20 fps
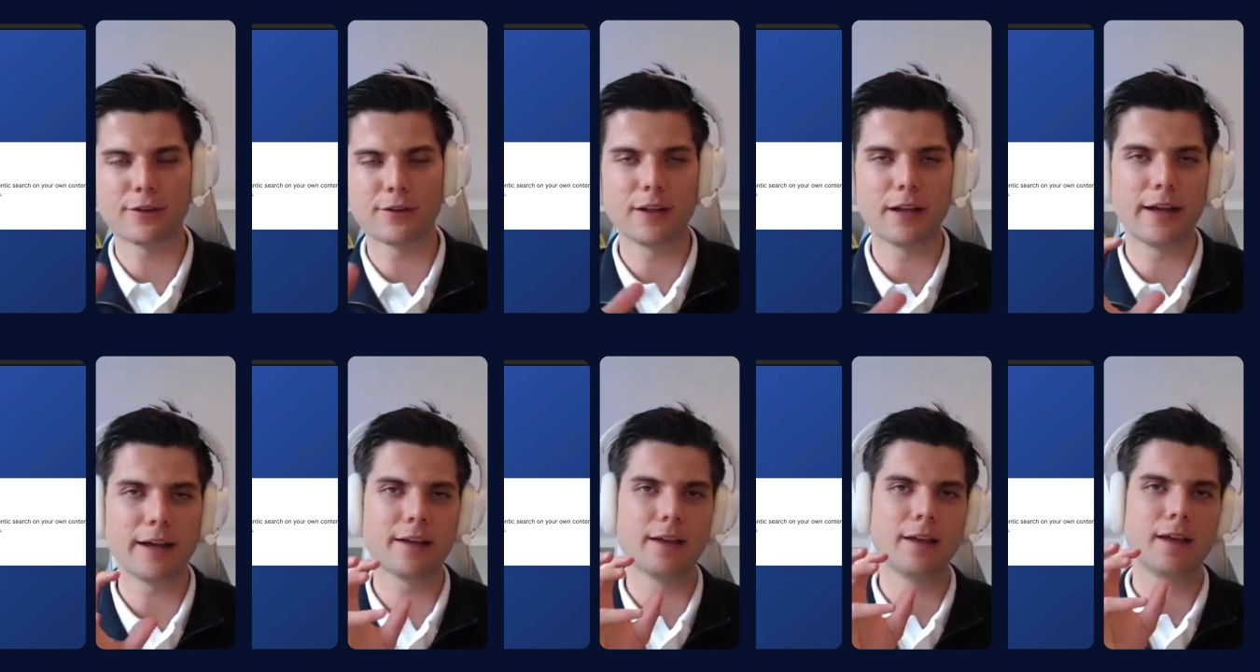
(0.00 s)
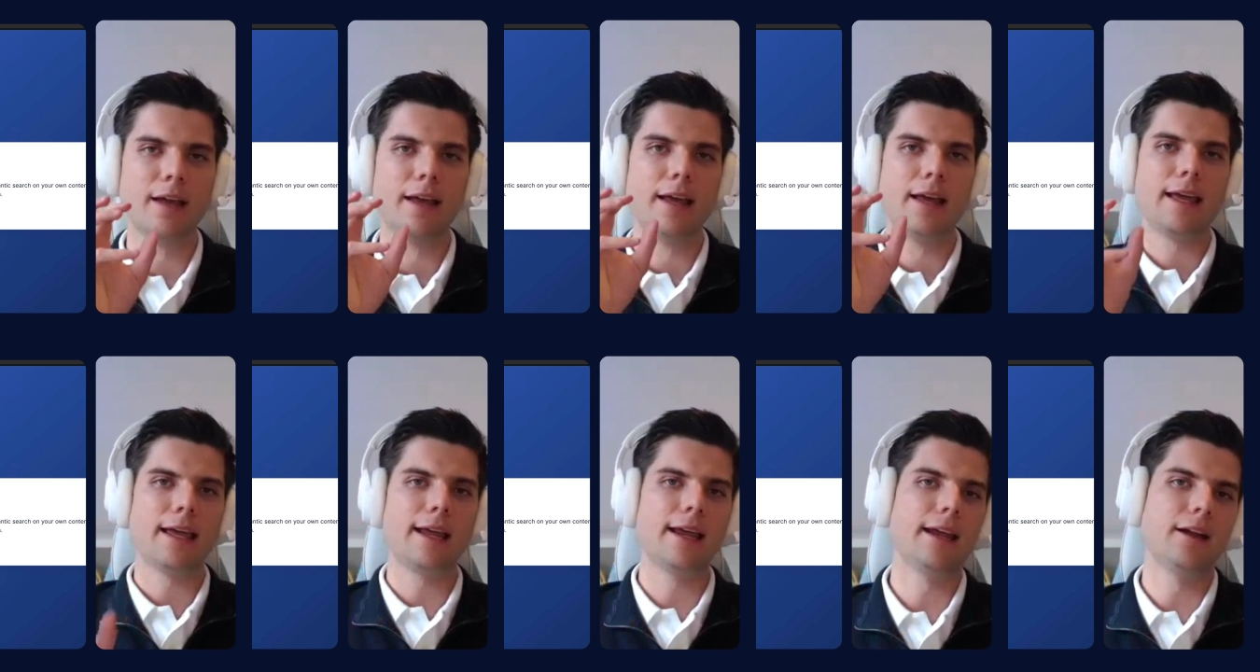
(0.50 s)
whatever it looks
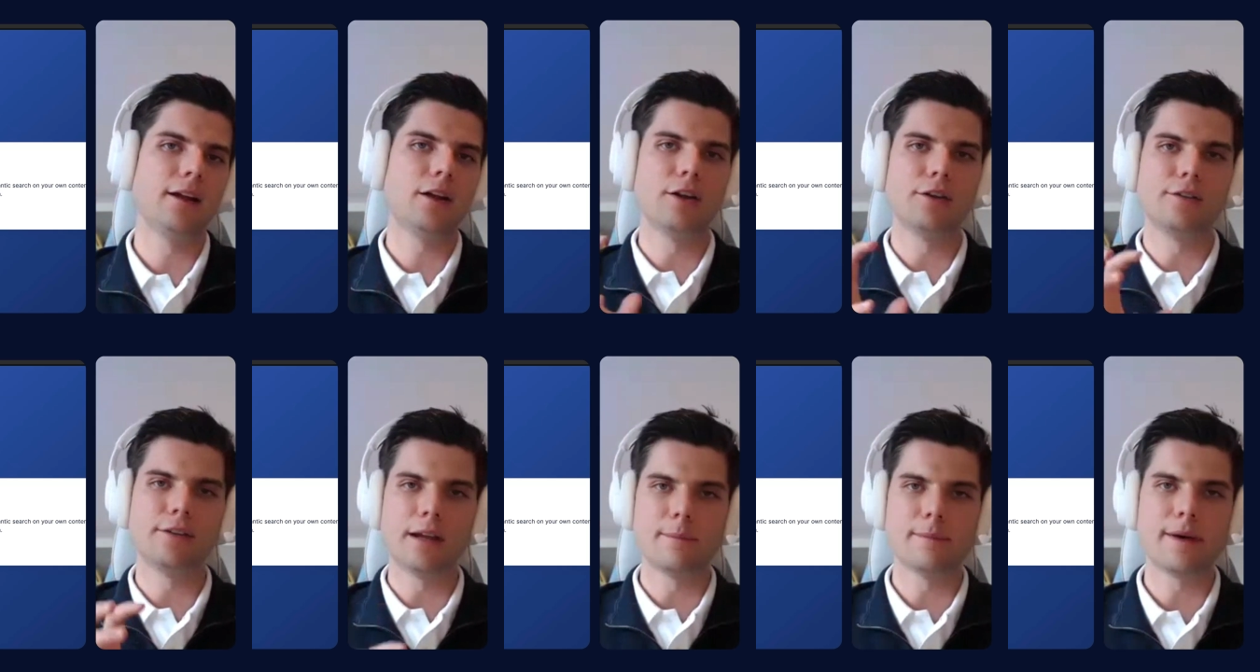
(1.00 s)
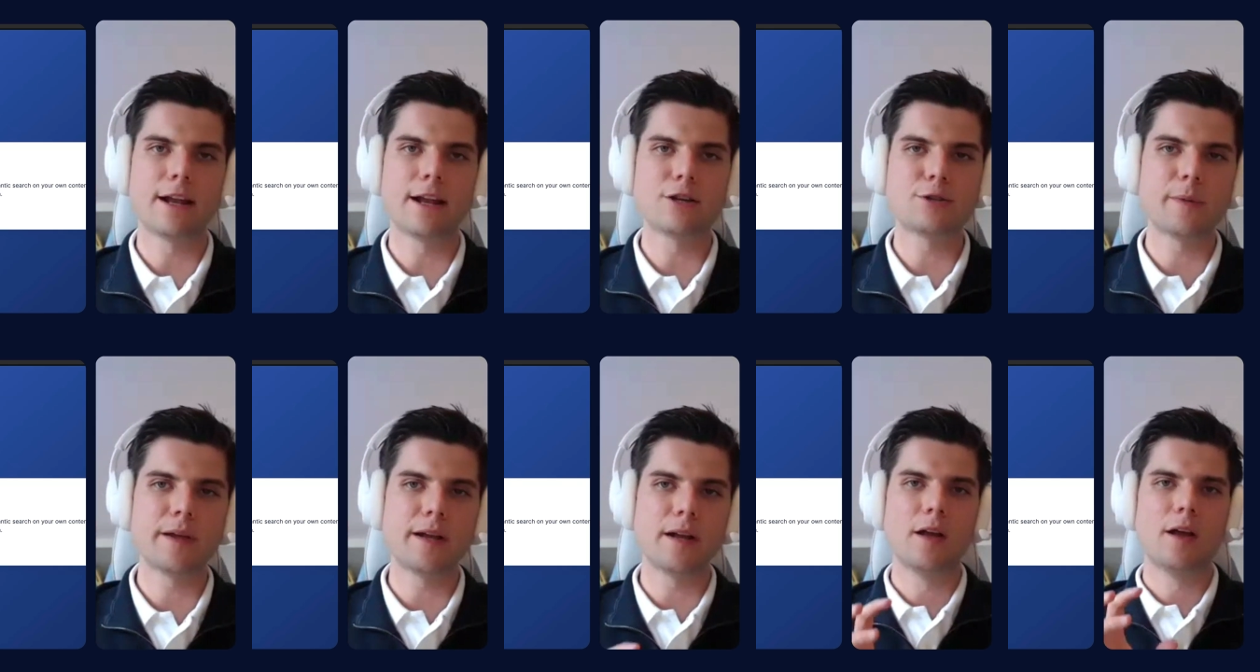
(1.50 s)
like, in
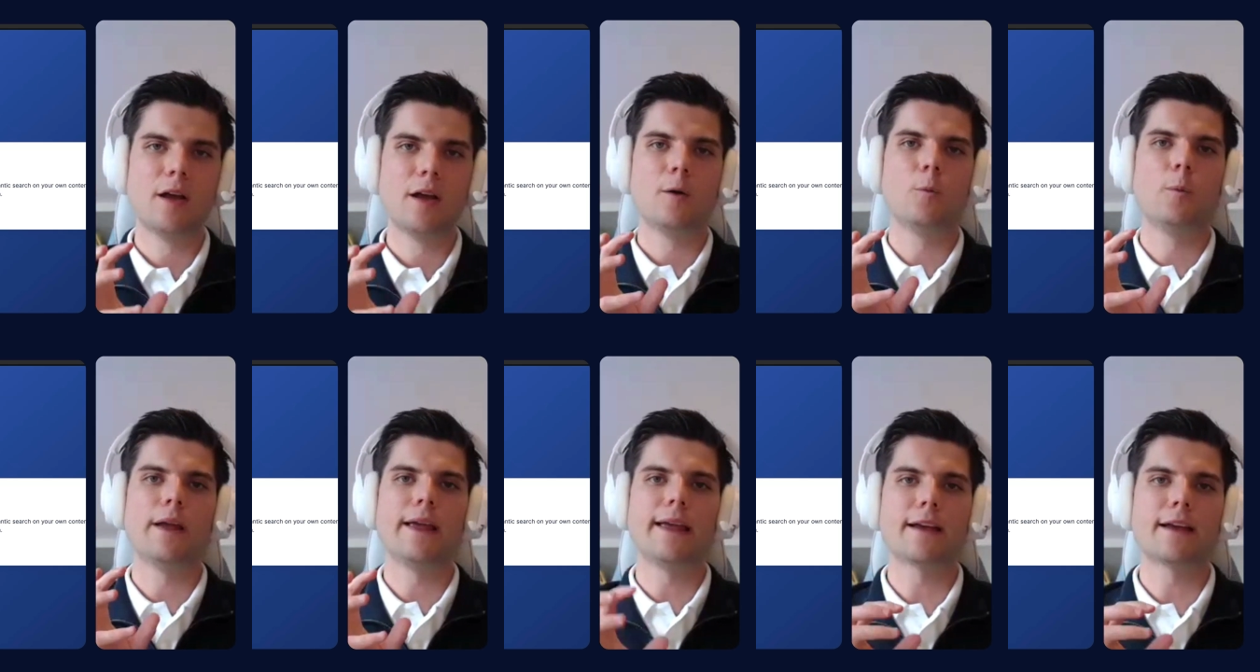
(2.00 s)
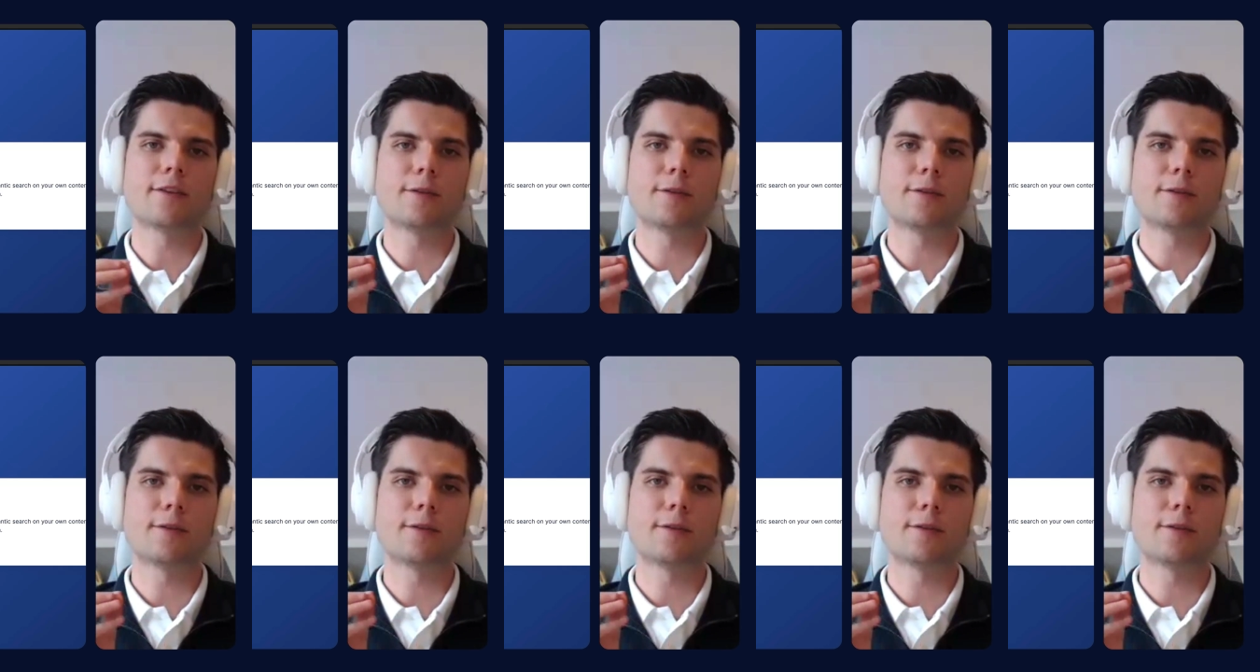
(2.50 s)
content management.